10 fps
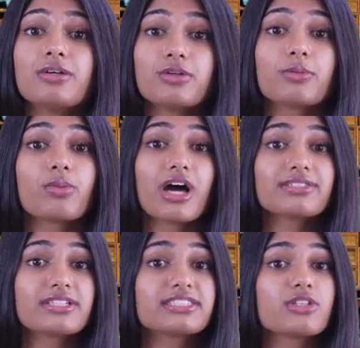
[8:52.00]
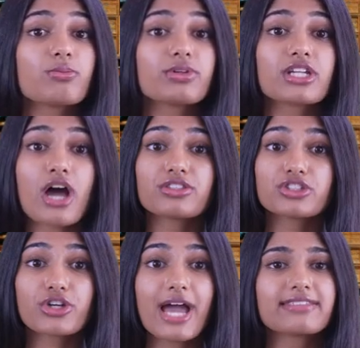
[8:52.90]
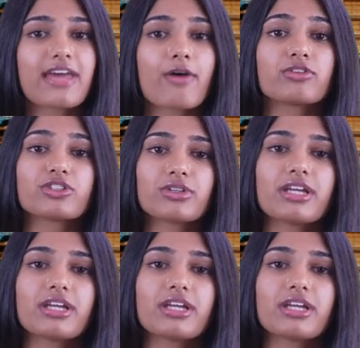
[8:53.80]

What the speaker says: The project's team was hard to track down,